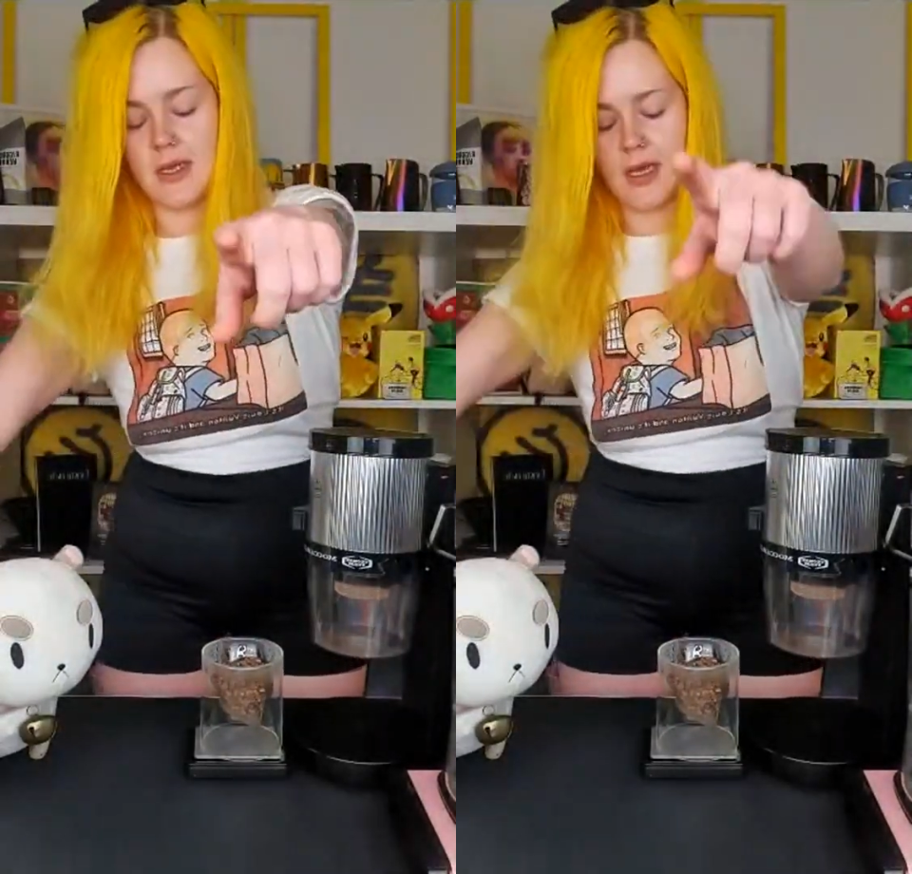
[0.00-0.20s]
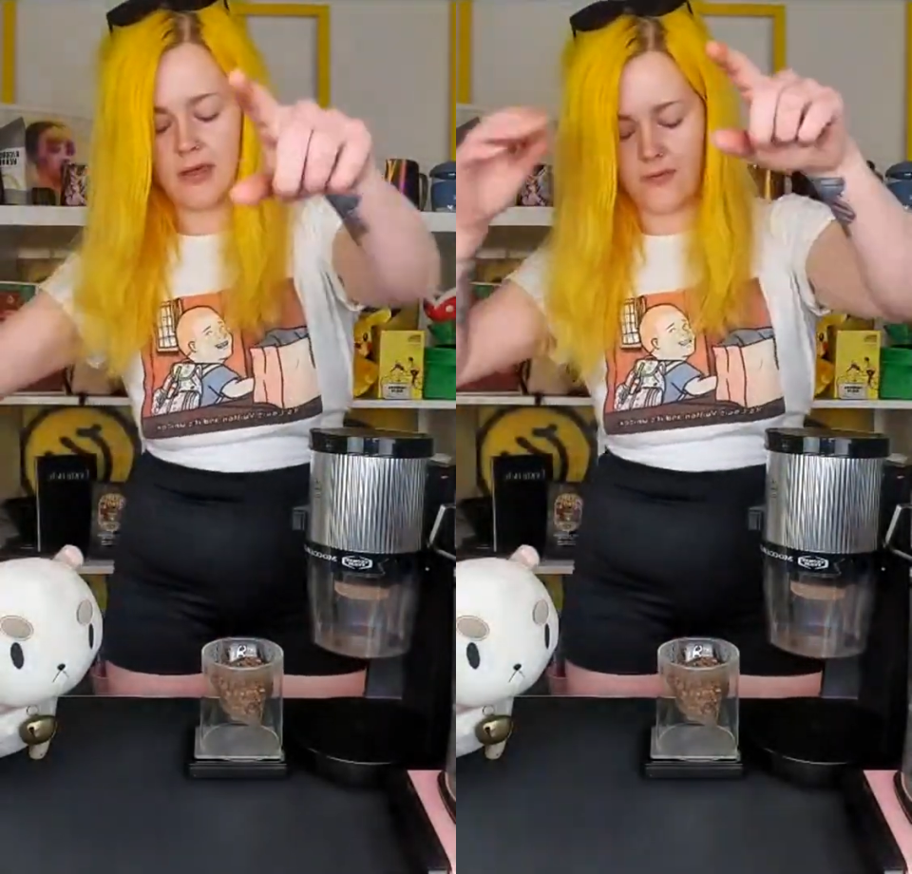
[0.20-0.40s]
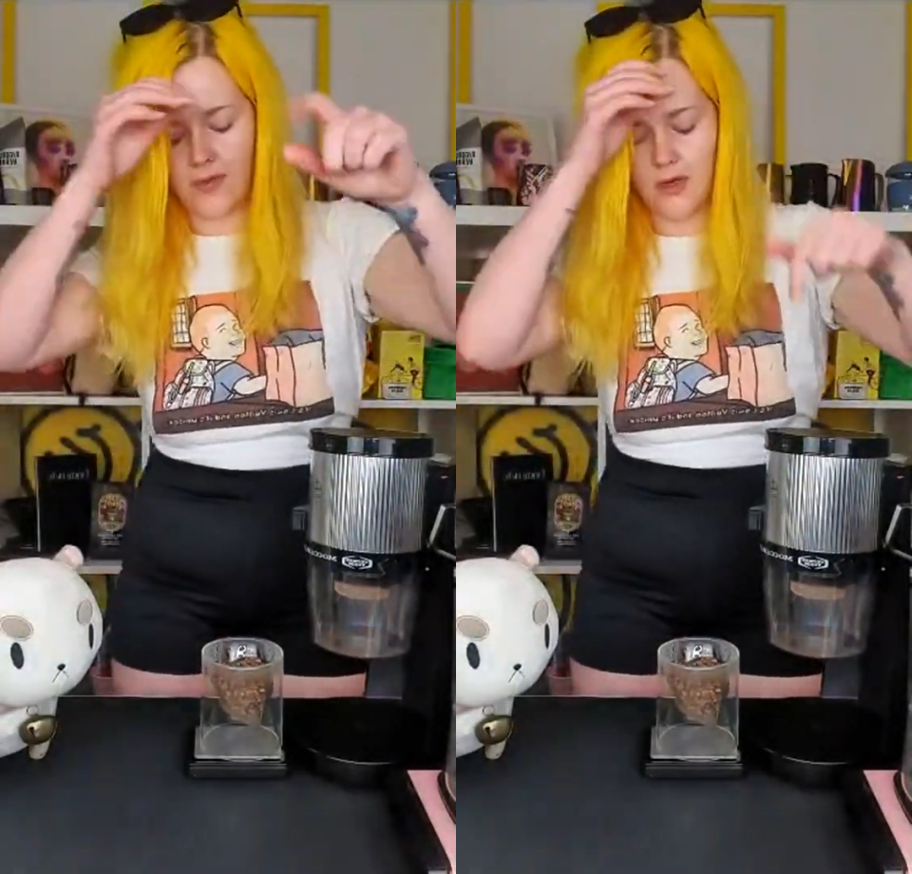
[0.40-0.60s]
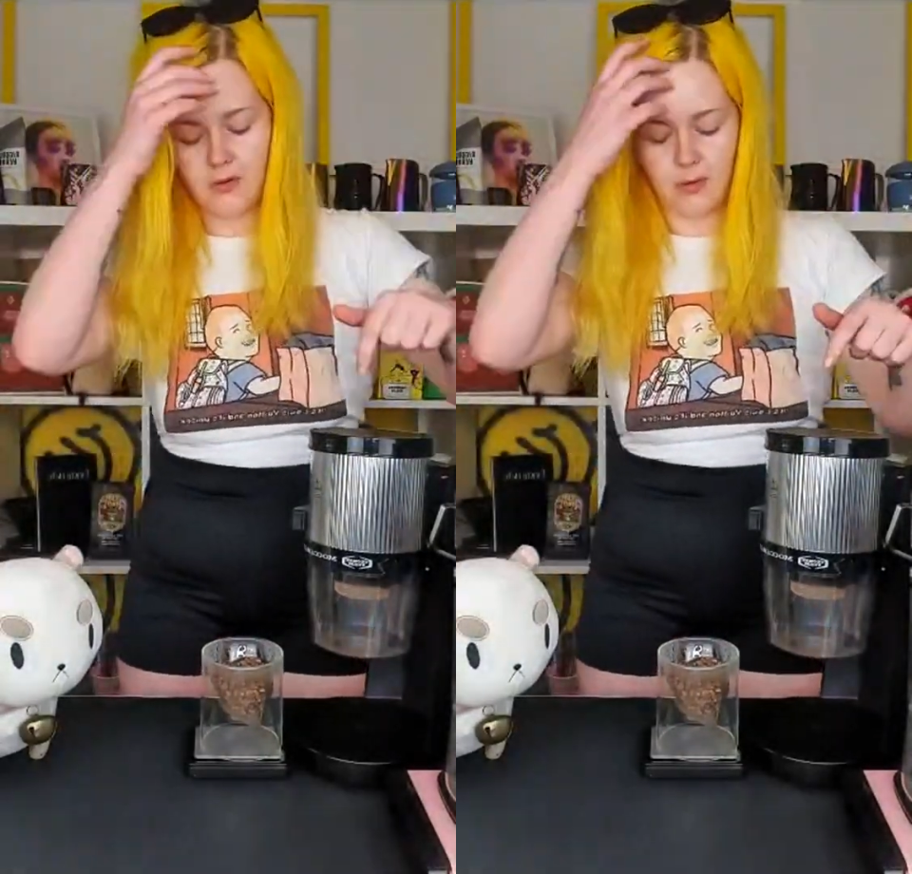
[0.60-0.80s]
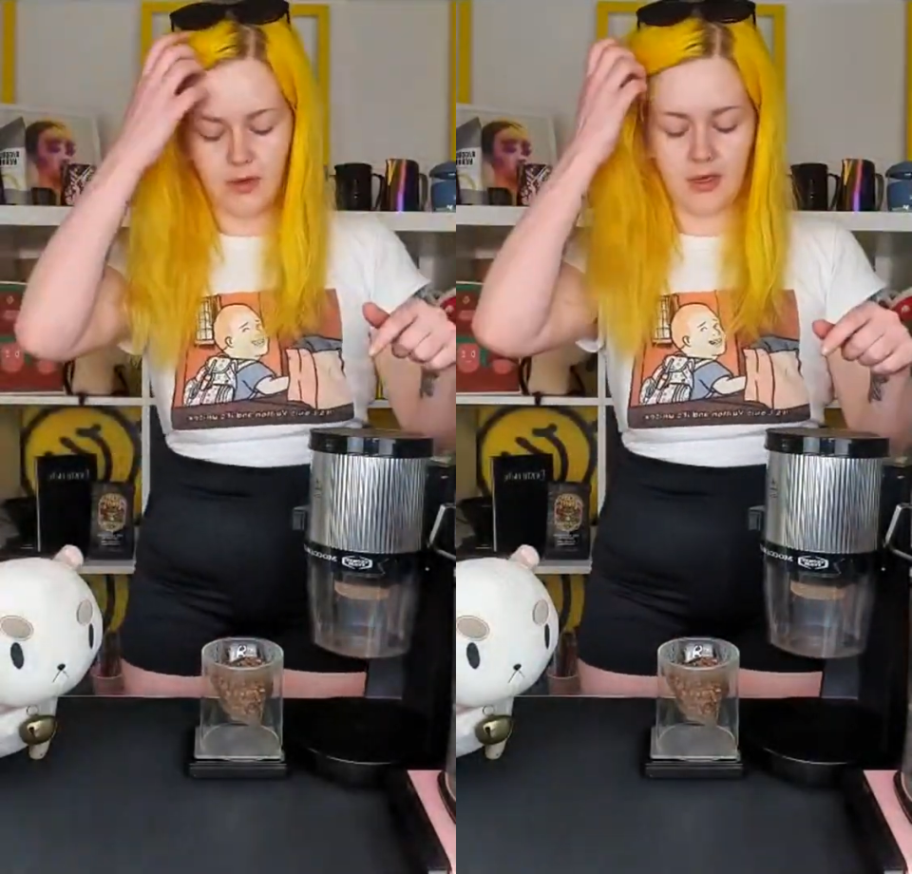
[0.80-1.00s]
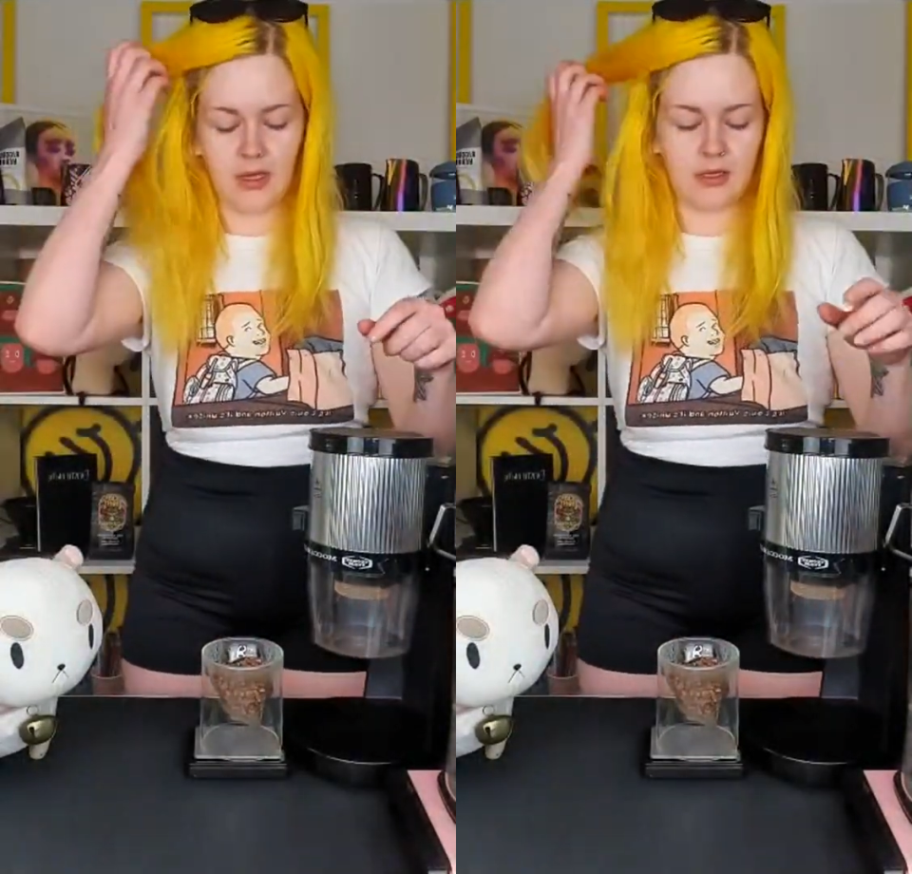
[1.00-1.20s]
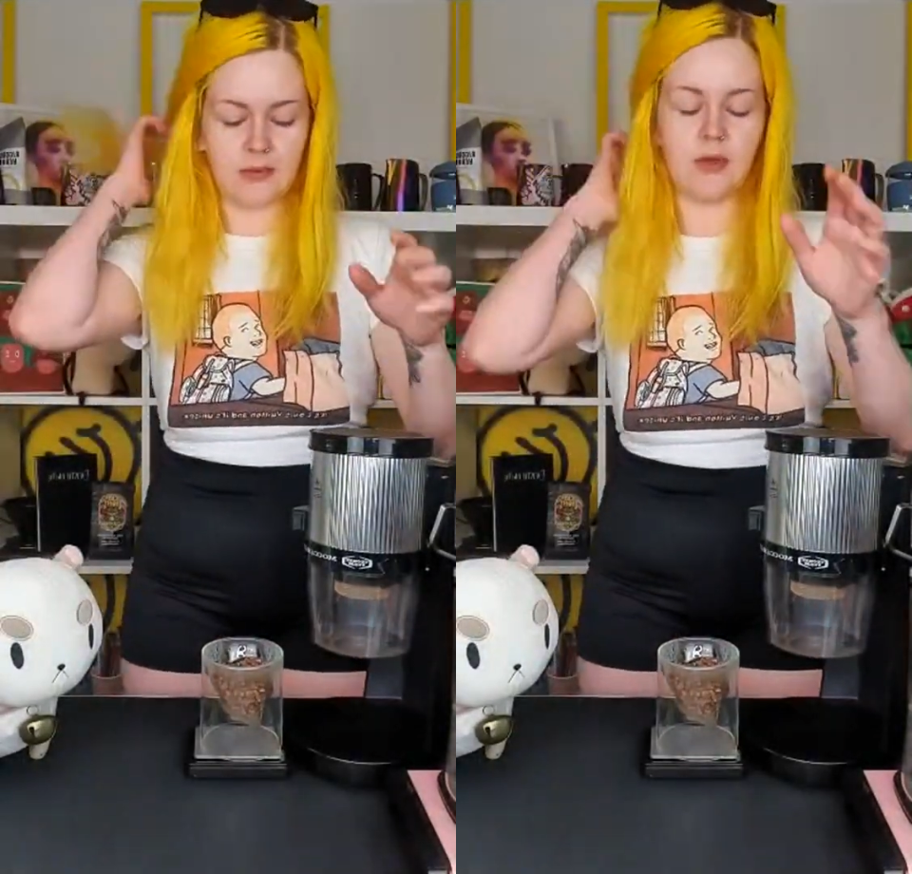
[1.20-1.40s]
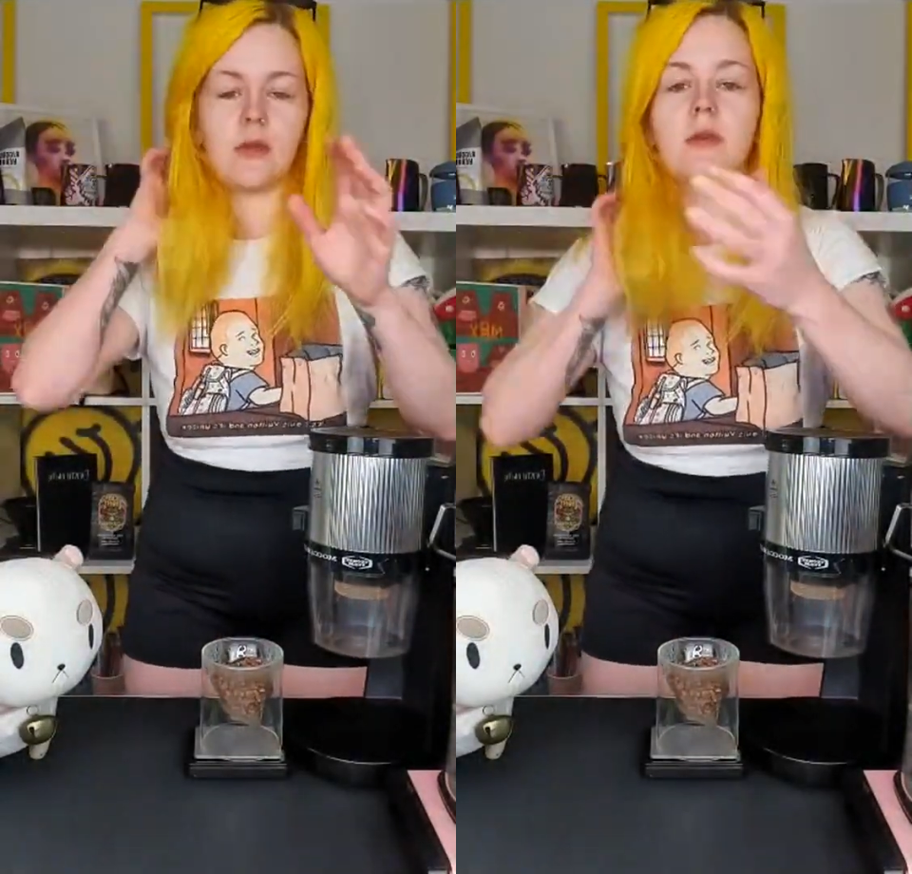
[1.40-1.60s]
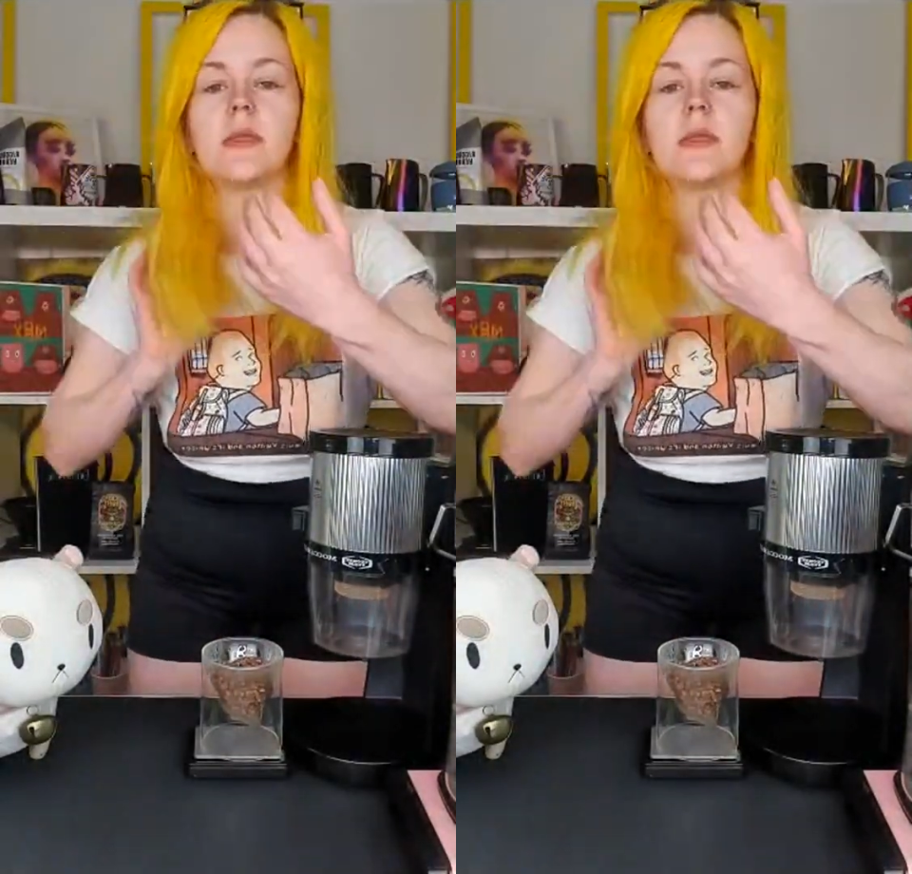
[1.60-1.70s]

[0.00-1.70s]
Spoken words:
Kenyan for cold brew is because